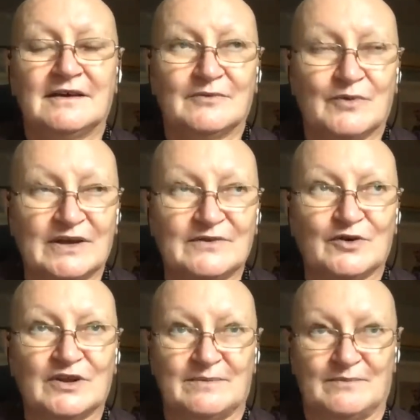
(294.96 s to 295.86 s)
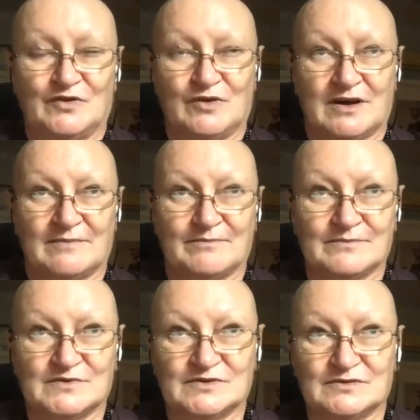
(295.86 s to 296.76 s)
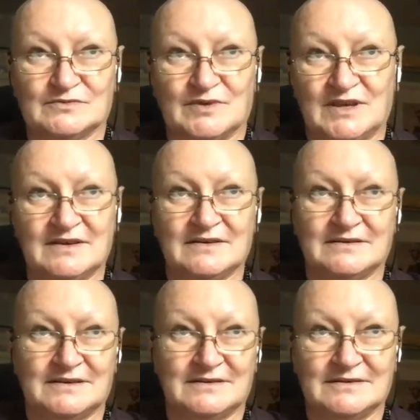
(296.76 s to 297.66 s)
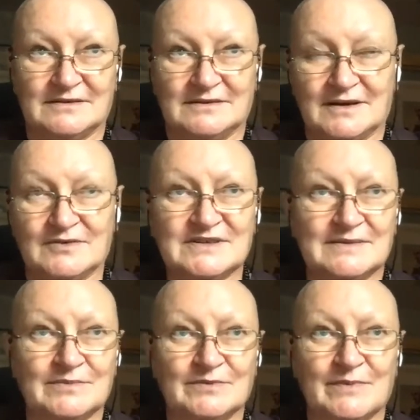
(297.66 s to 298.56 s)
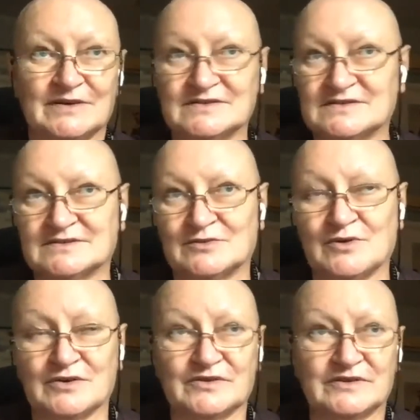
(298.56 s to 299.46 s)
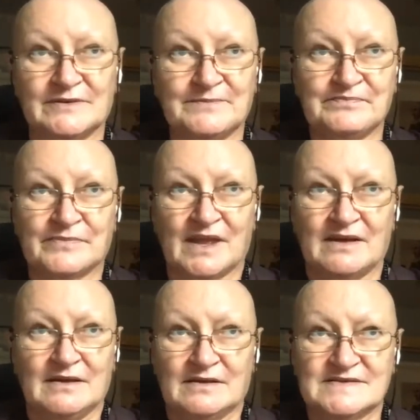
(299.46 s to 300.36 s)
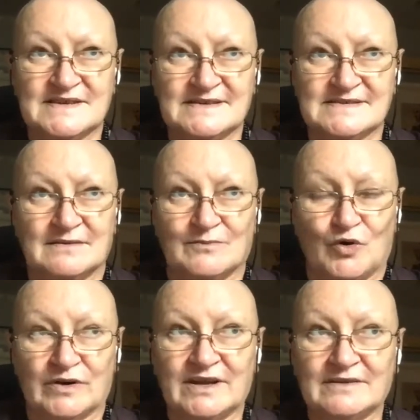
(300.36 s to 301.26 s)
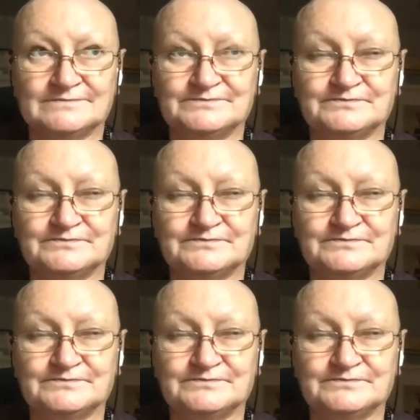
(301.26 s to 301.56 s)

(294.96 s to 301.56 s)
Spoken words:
Wait for them to come. So here in our temple, monks go out 6 in the morning.